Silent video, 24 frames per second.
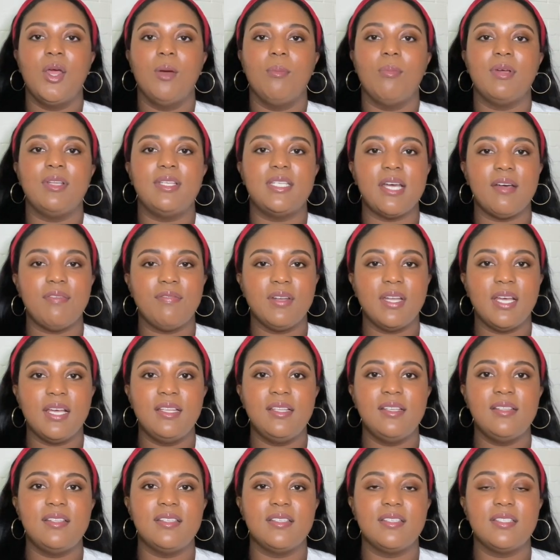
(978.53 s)
But
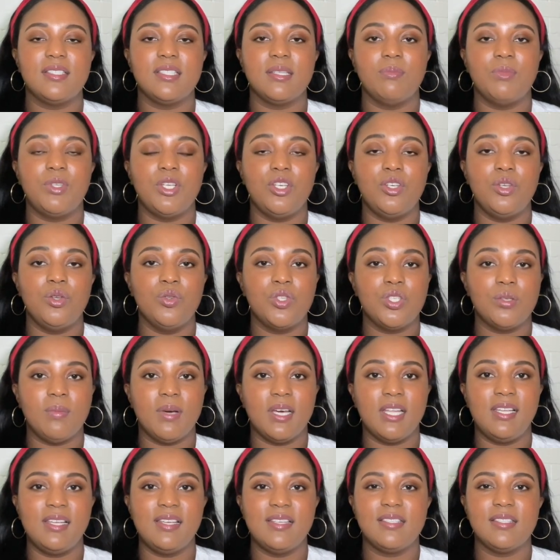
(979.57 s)
definitely this is something new to
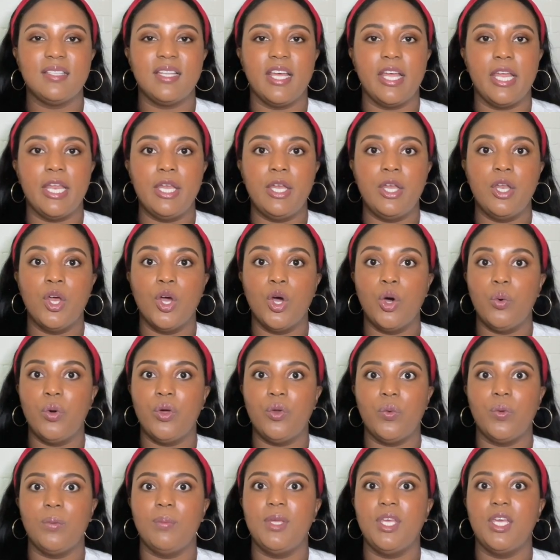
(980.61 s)
my list and I know it
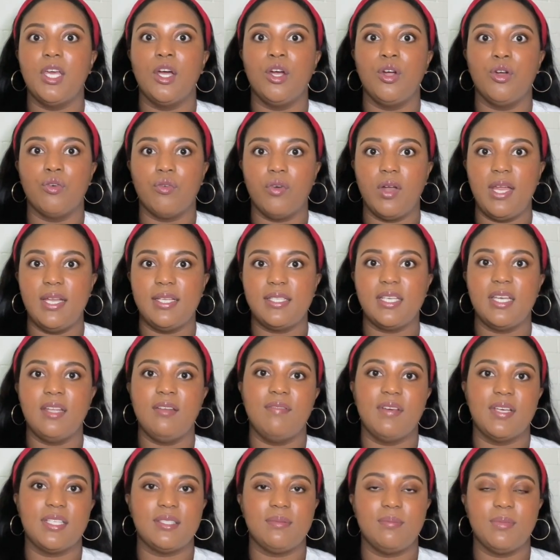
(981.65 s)
will be a great
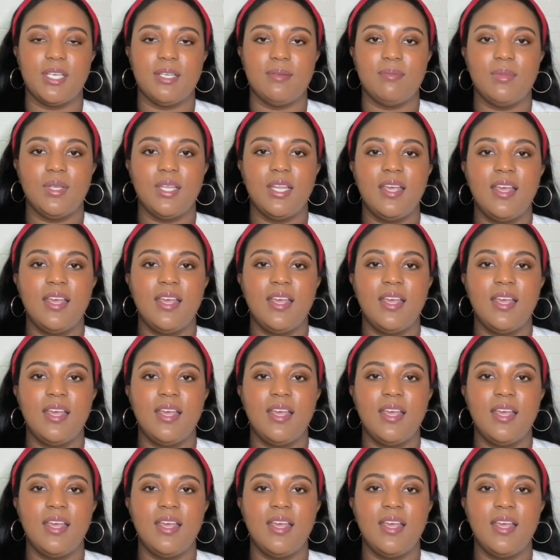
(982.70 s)
investment.